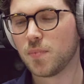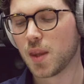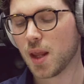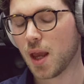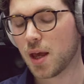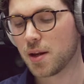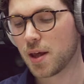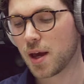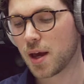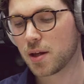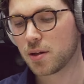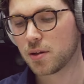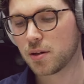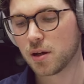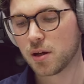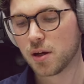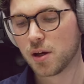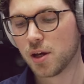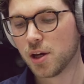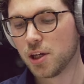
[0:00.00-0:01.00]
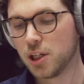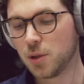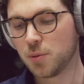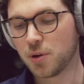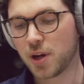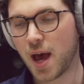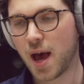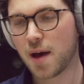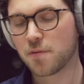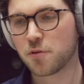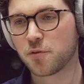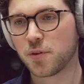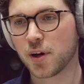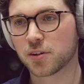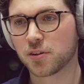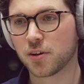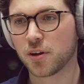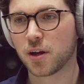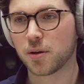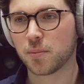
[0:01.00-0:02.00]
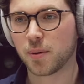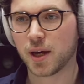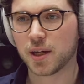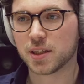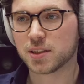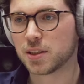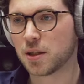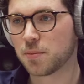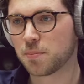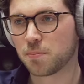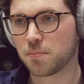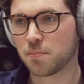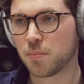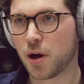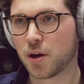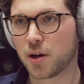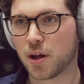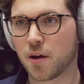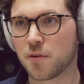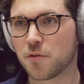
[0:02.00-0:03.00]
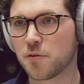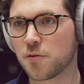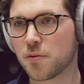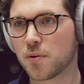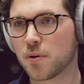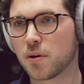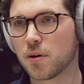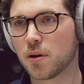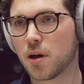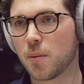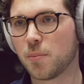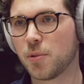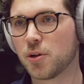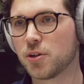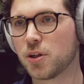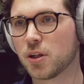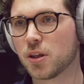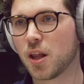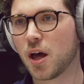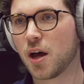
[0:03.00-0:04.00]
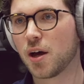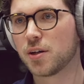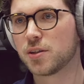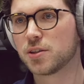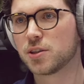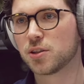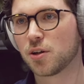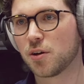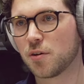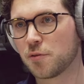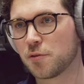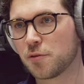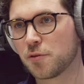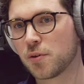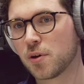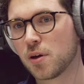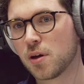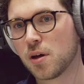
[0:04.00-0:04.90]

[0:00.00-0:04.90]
And then you would have a vector database that might have 1 million lines of,